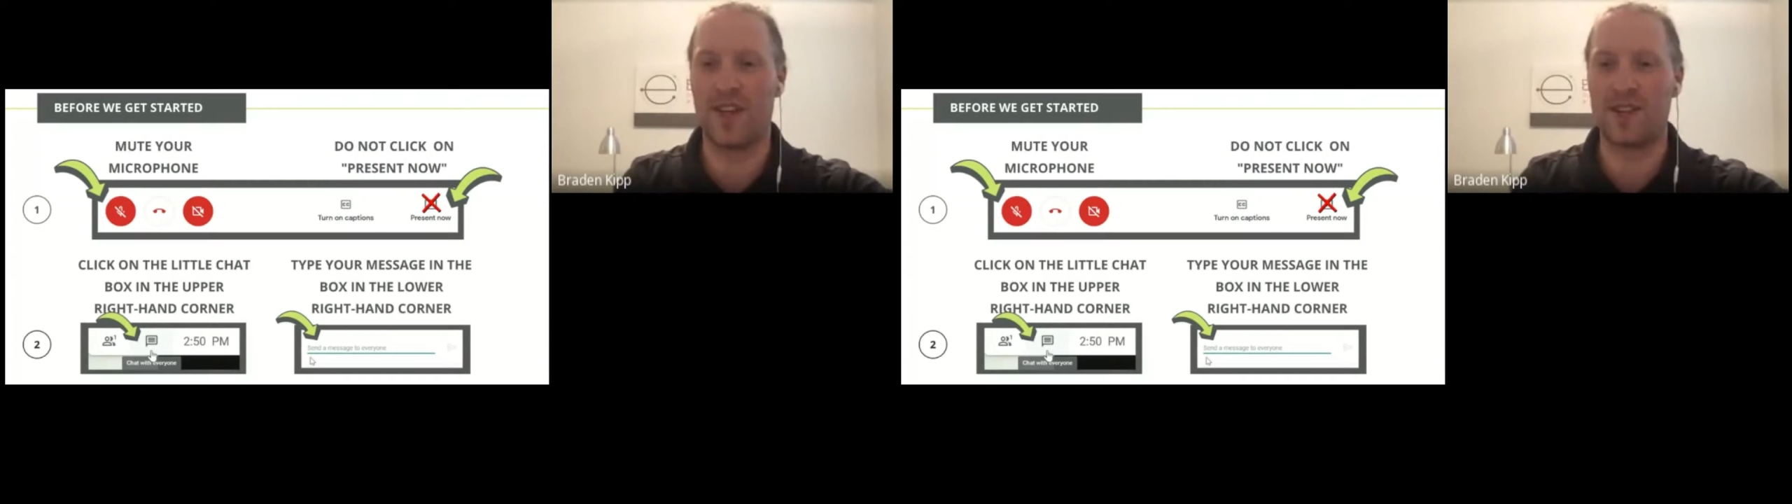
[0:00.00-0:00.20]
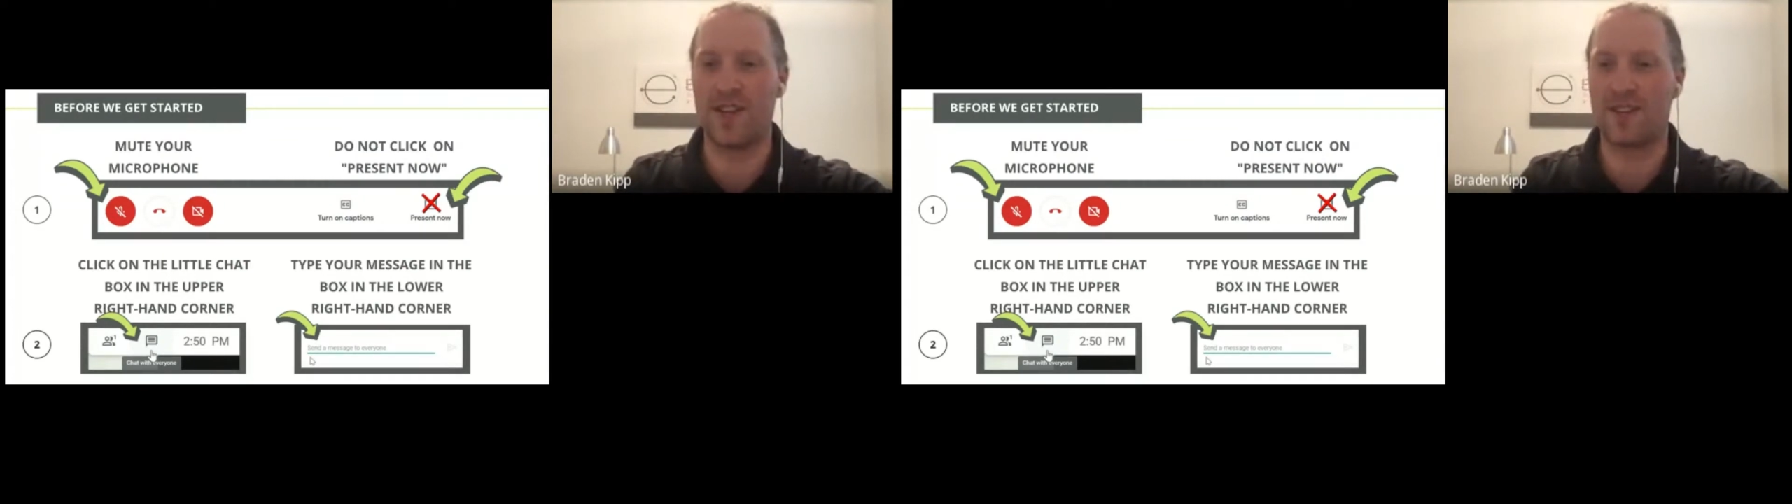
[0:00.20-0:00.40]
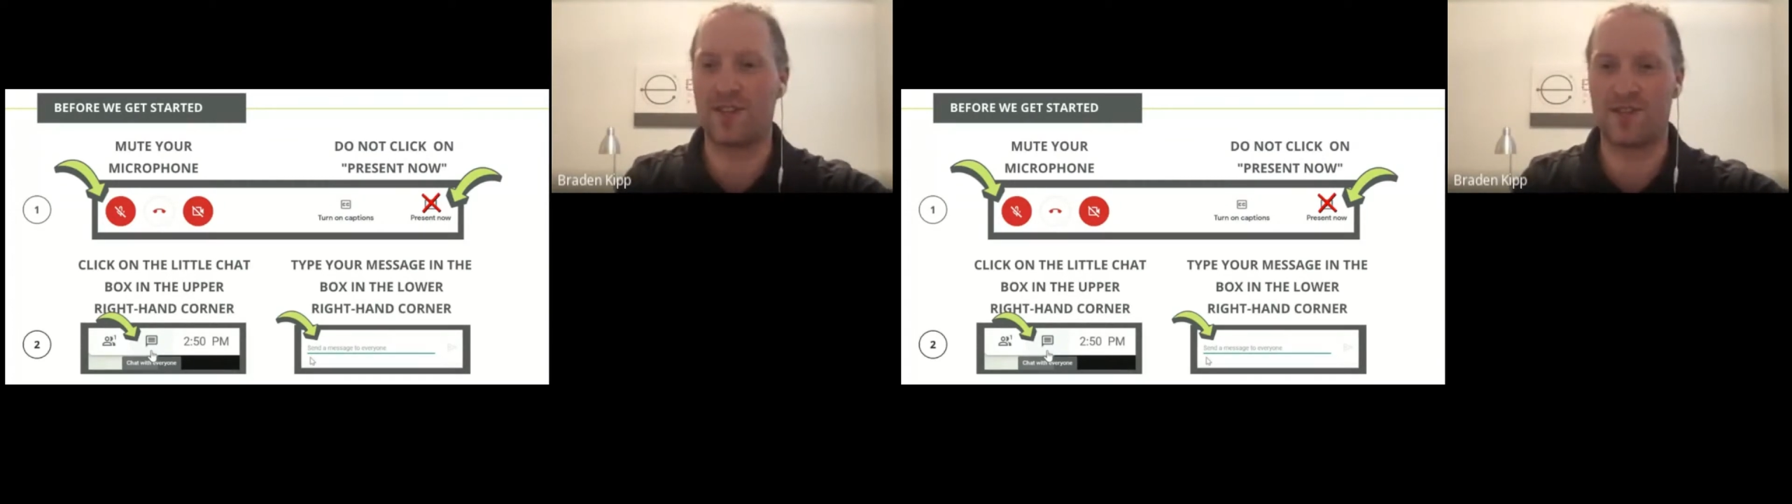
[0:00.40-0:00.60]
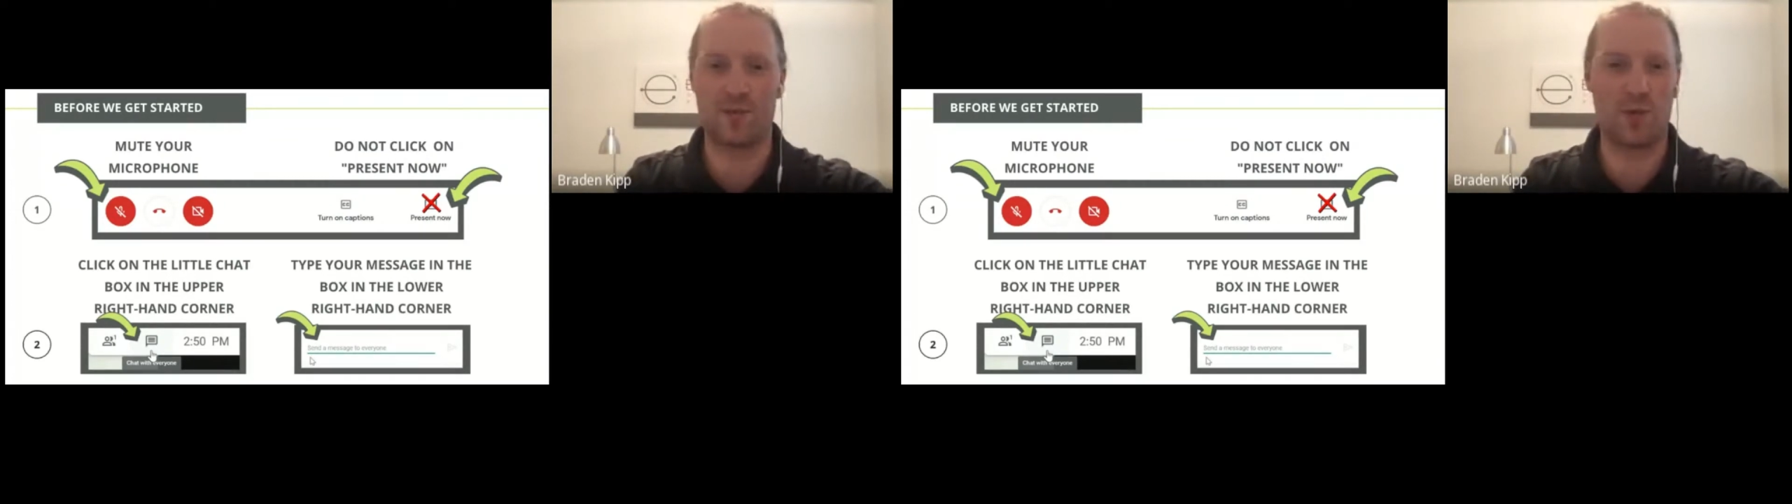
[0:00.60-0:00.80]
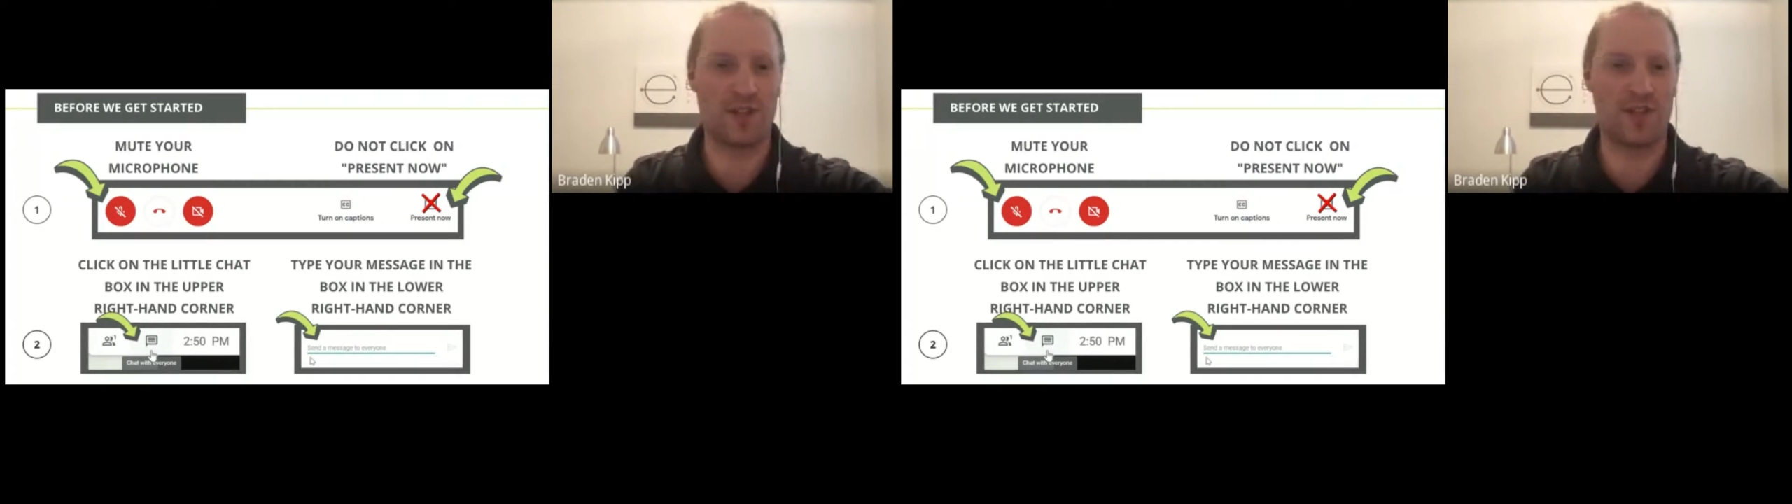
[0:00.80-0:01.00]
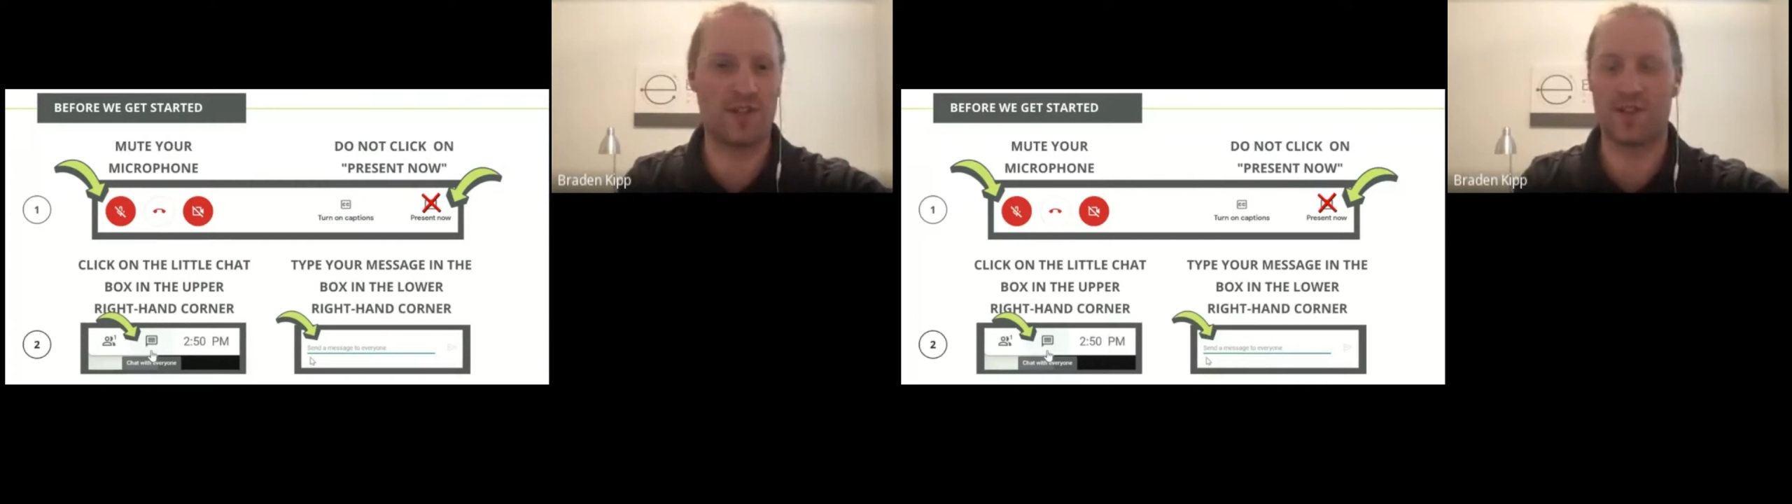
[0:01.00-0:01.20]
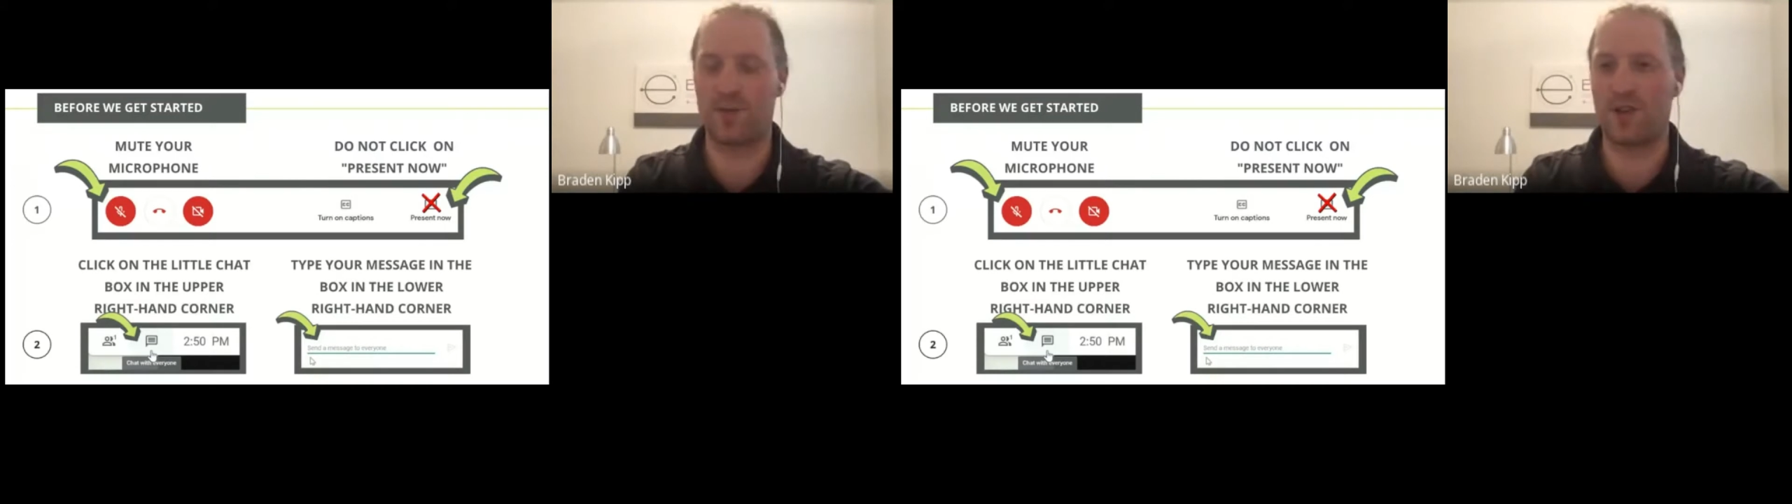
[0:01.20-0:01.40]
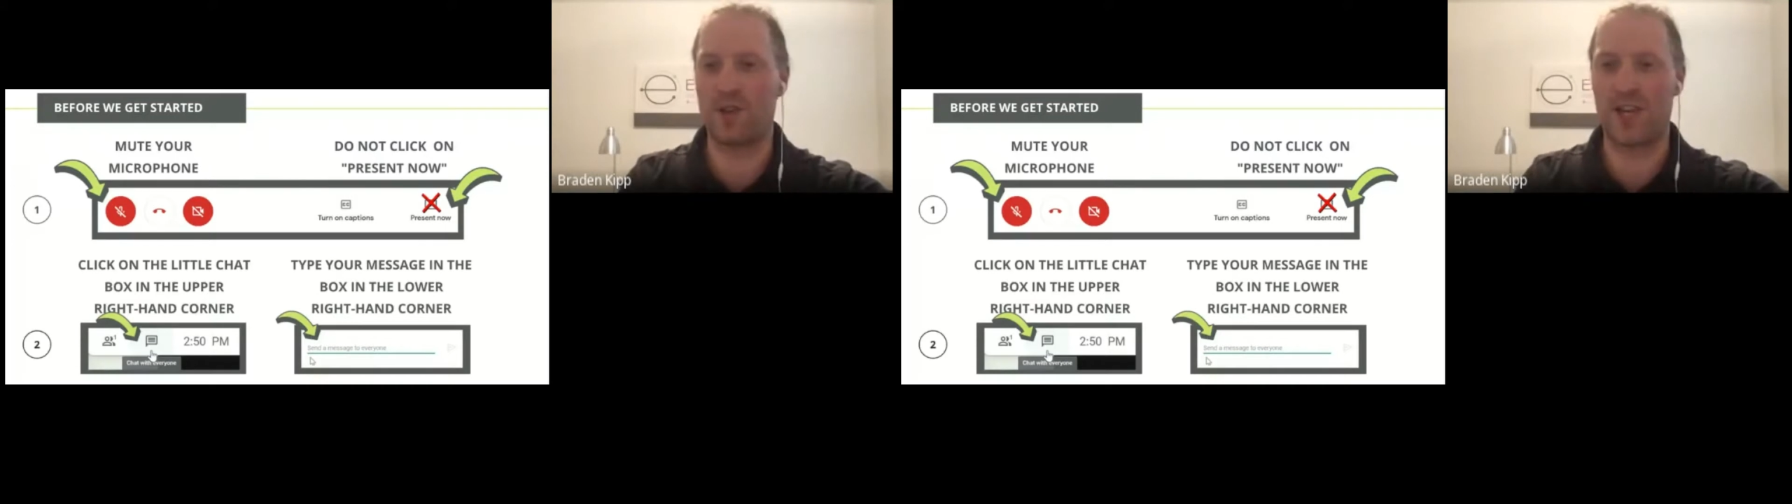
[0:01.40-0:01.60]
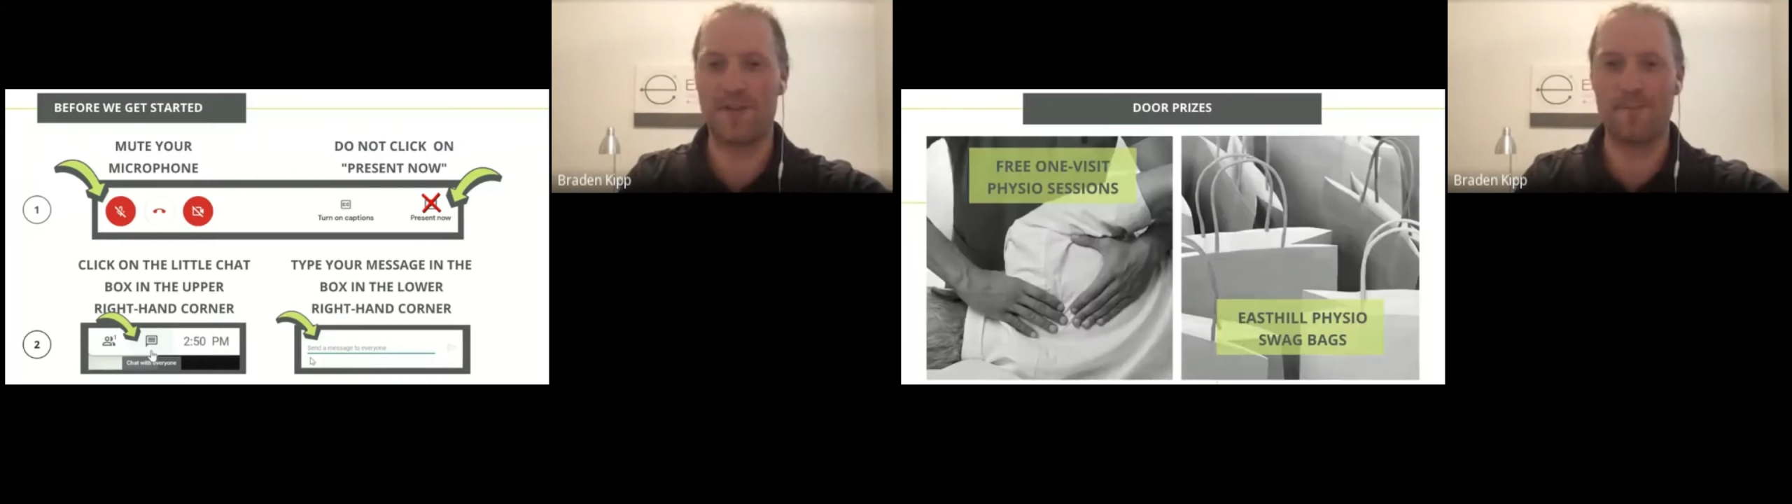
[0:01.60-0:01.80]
end to answer some questions as well, okay?